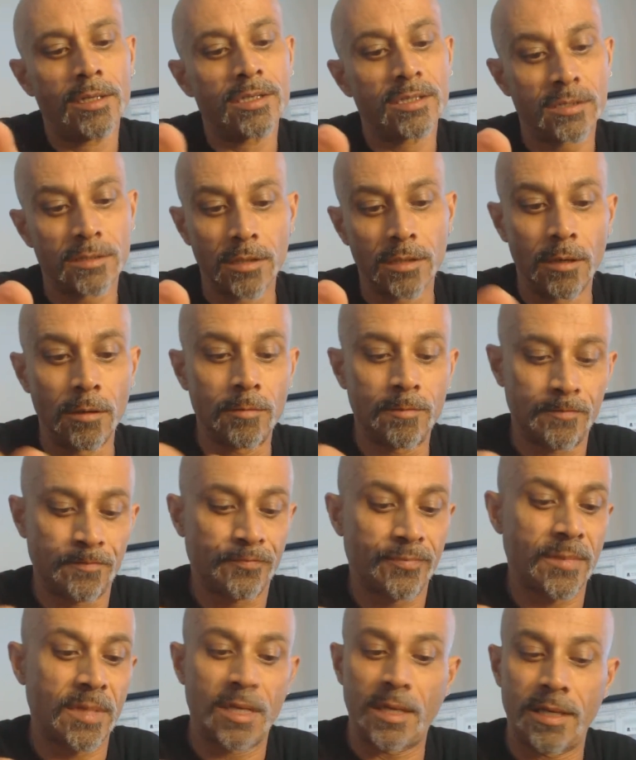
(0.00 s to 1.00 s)
So,
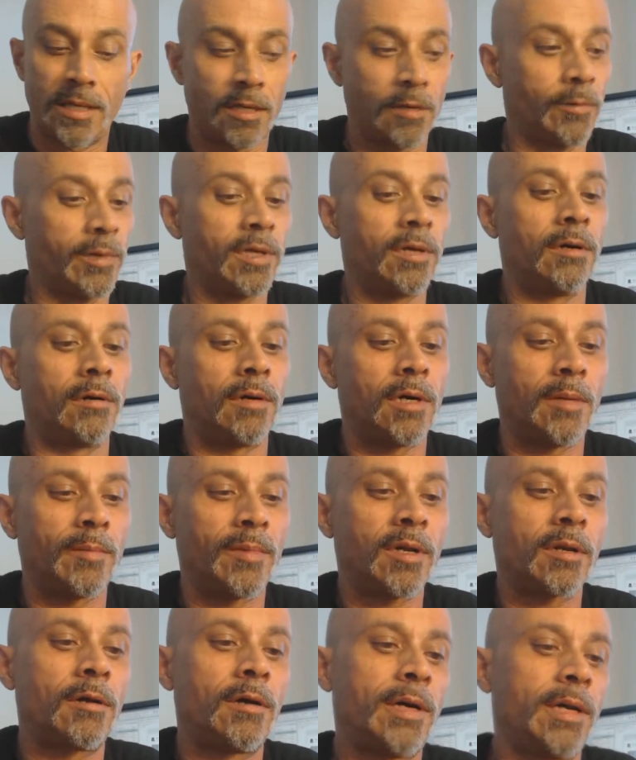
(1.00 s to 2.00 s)
here we go. I'm
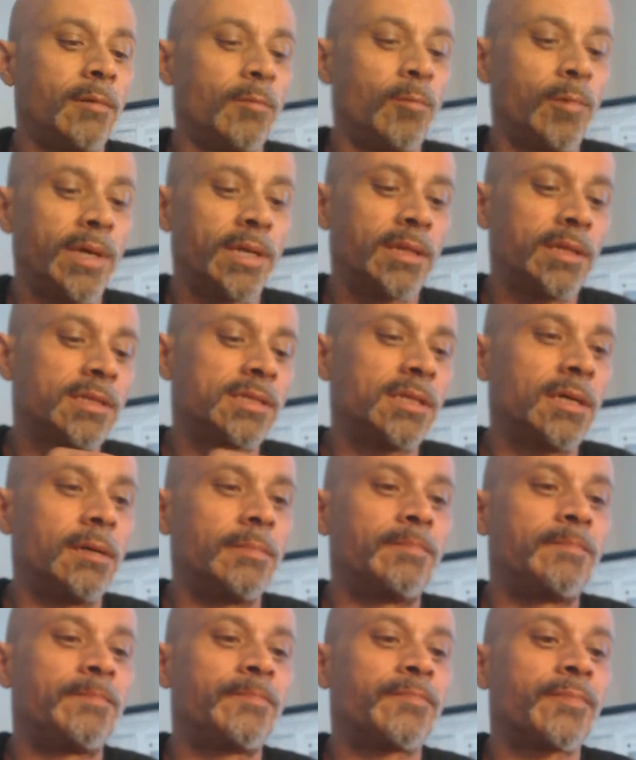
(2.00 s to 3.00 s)
going to go ahead and wick this
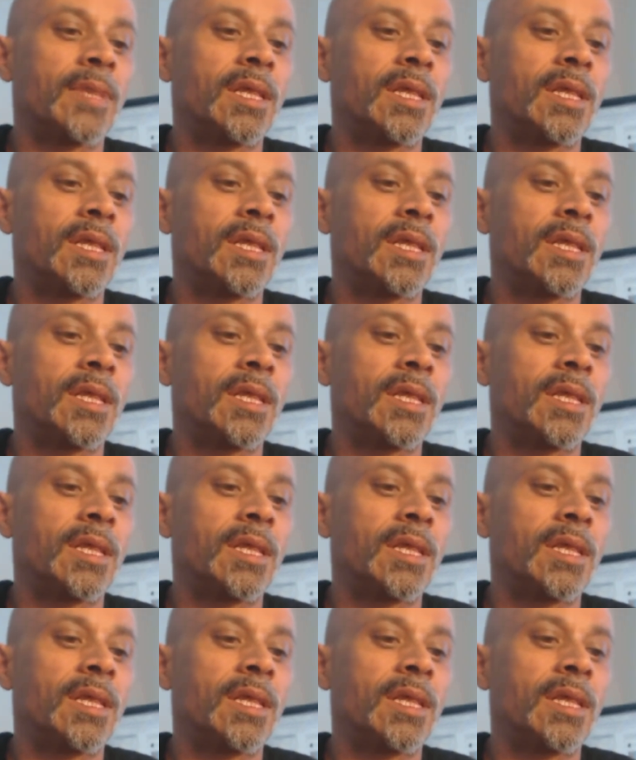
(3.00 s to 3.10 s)
up.